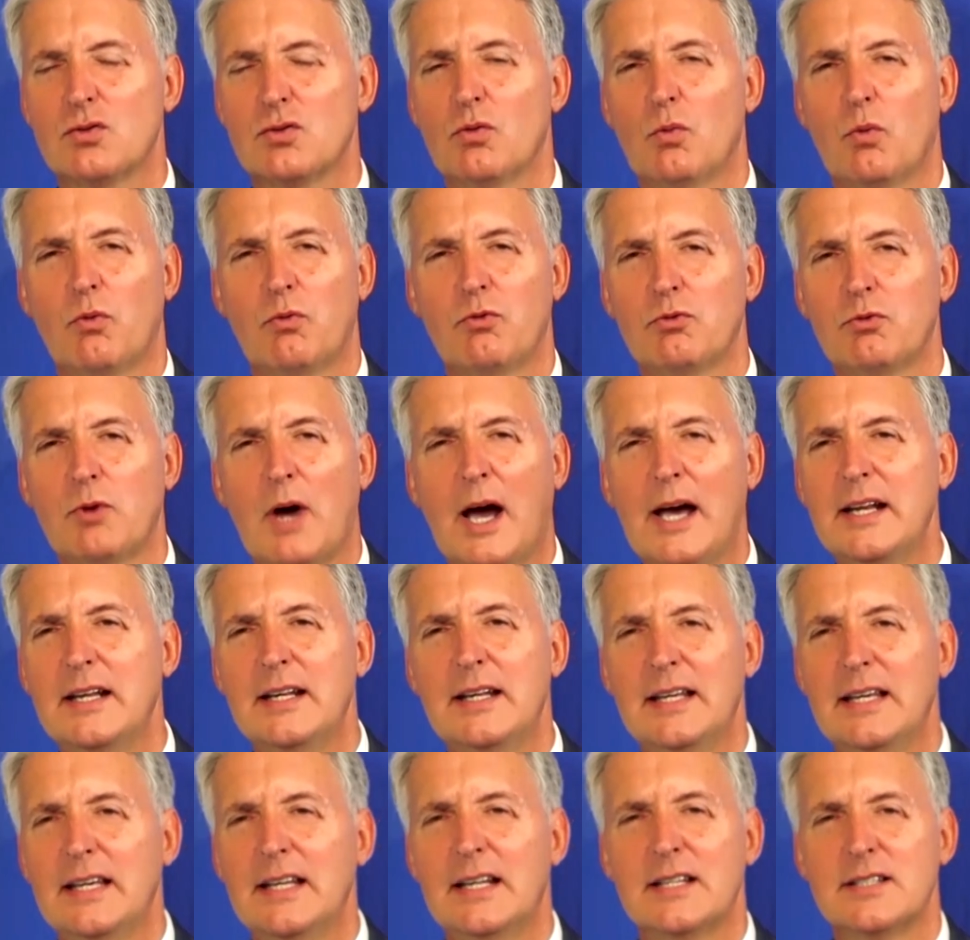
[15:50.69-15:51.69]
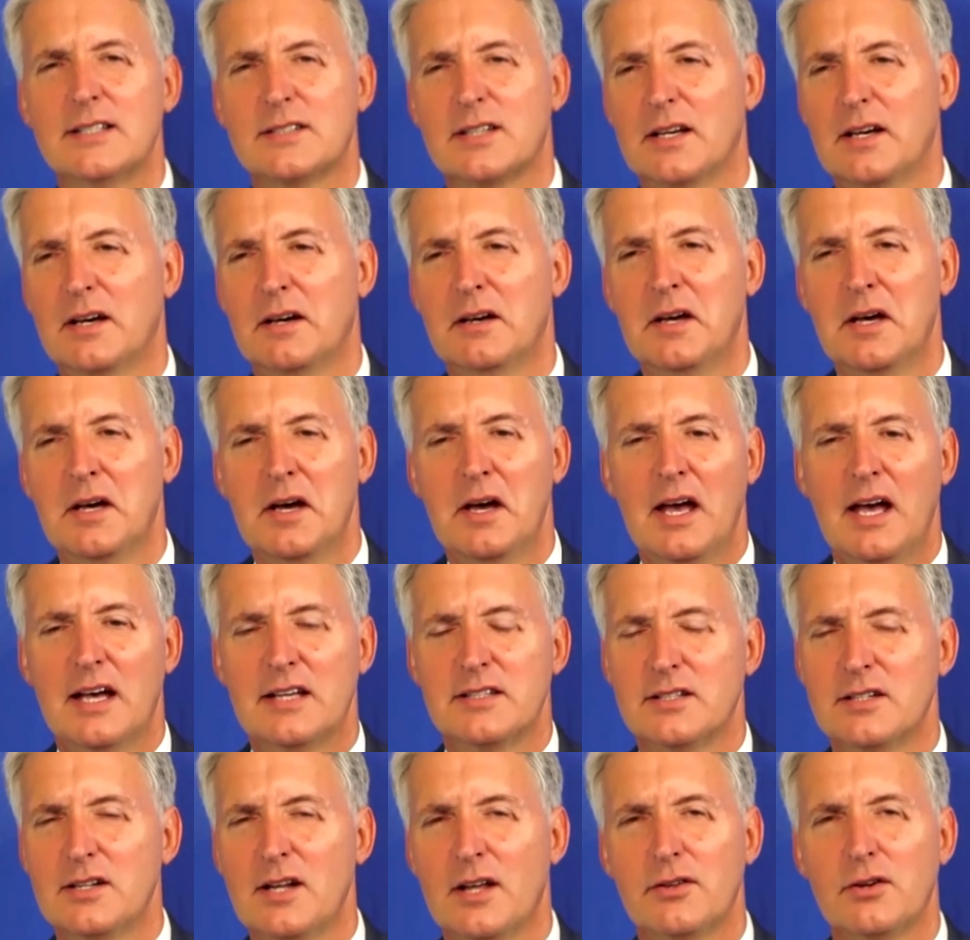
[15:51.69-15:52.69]
write it in as
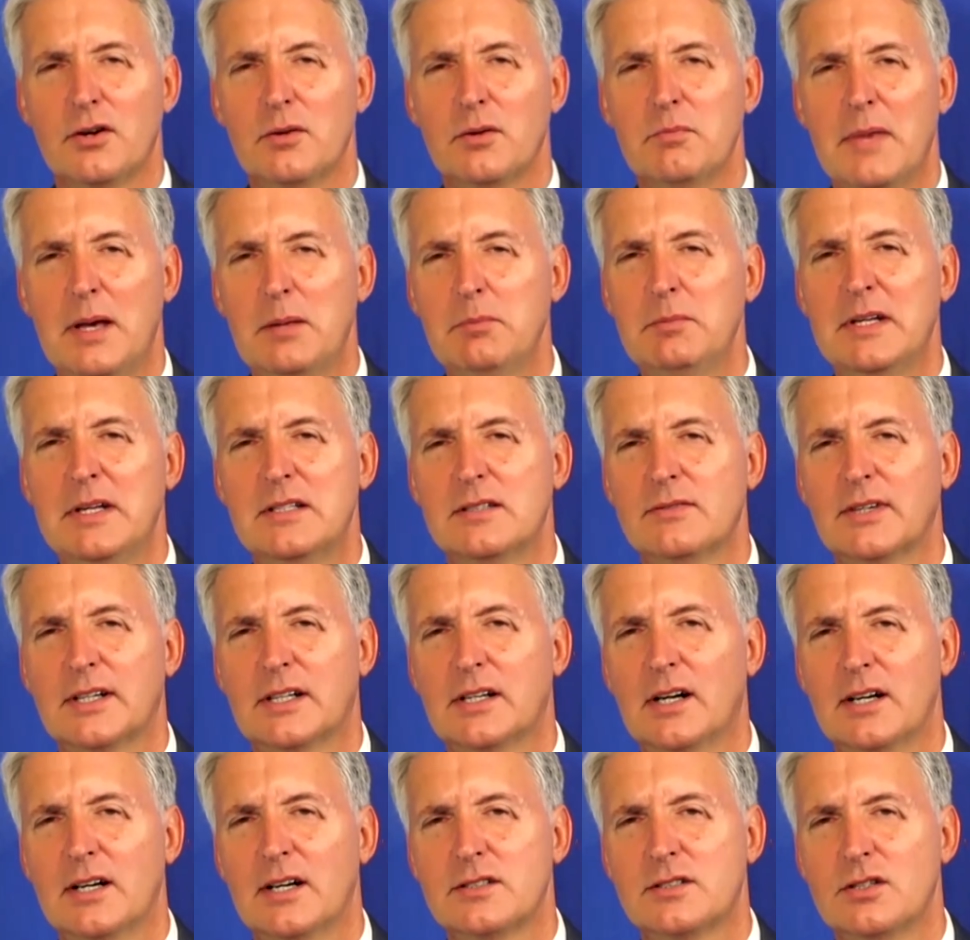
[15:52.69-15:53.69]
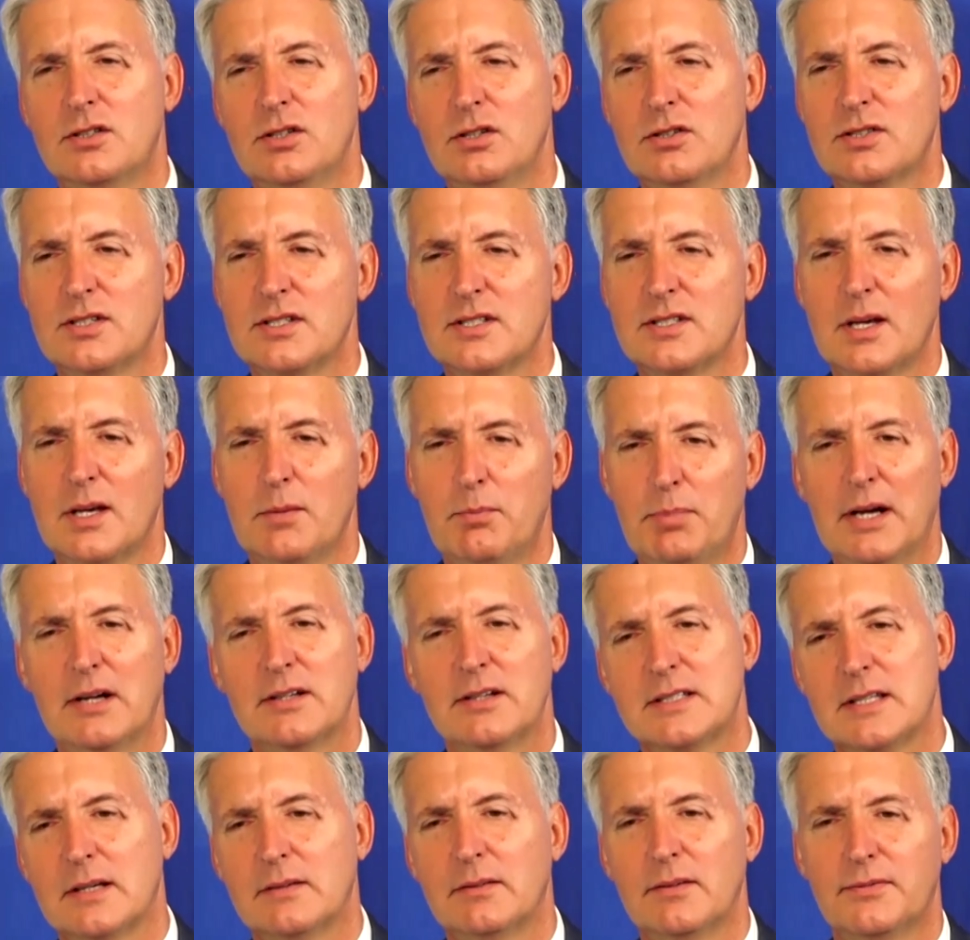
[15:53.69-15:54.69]
another amendment to the Constitution and say parents
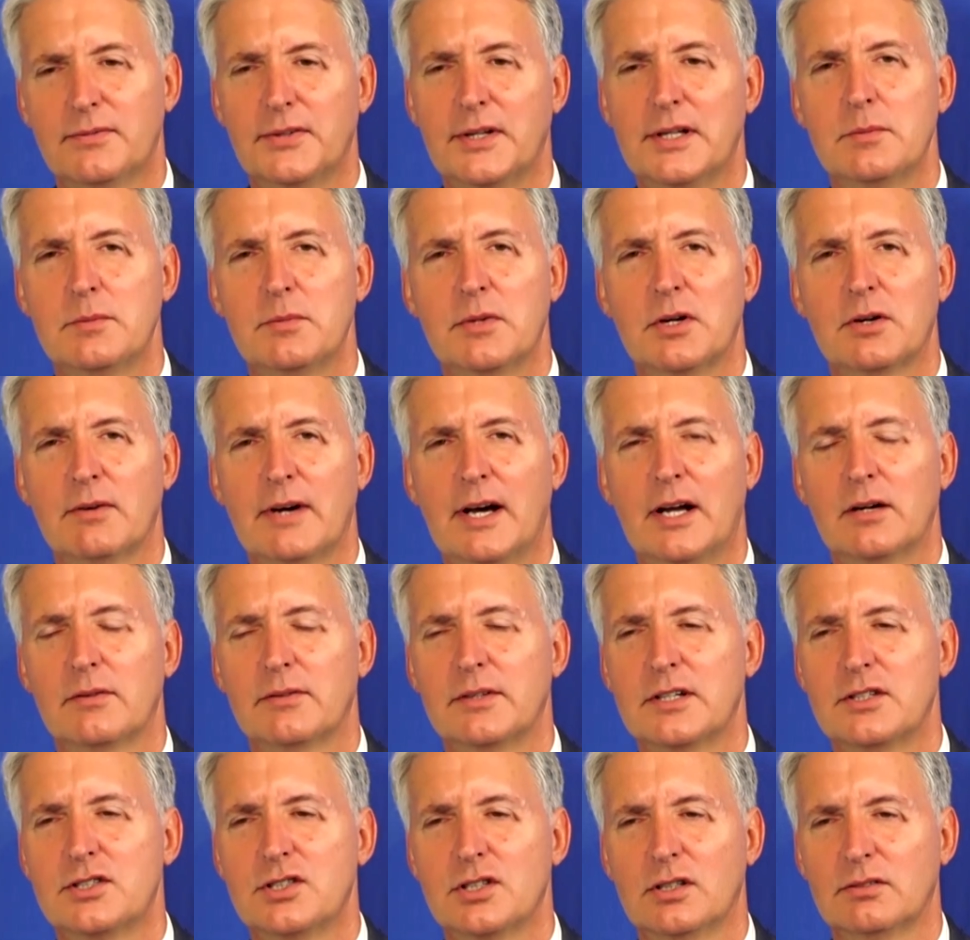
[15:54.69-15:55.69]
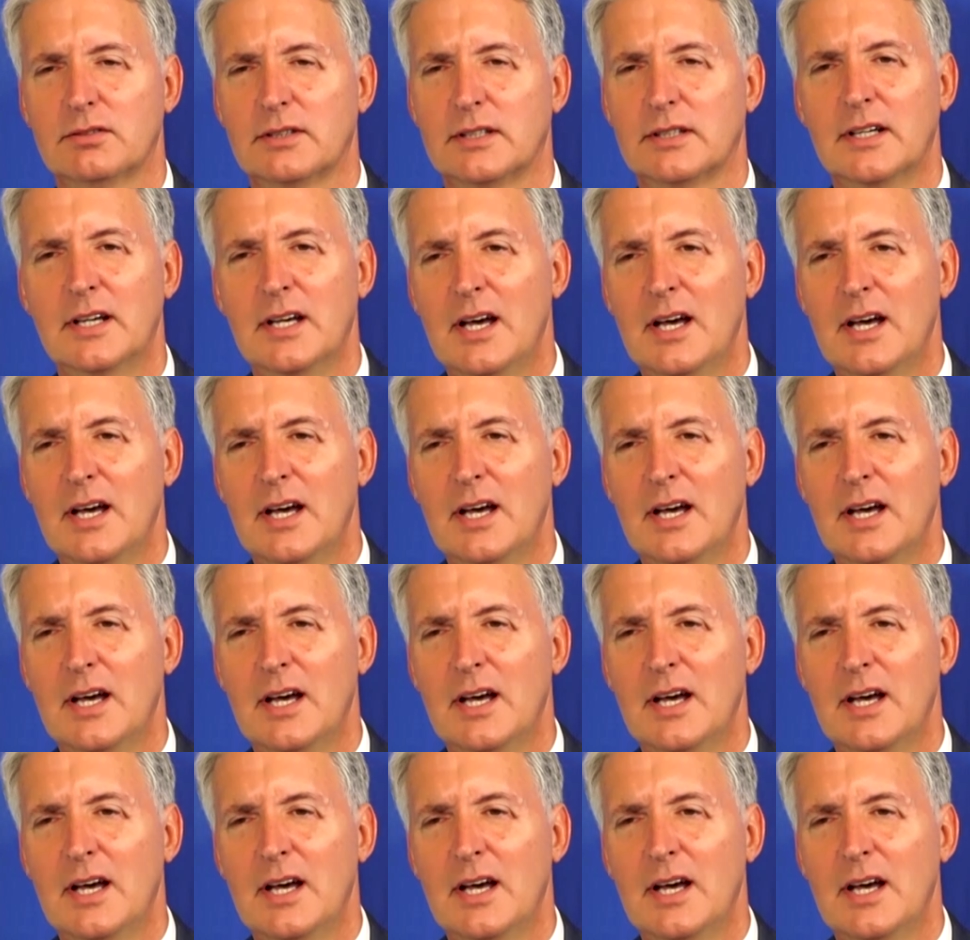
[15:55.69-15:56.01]
have a fundamental right over their children?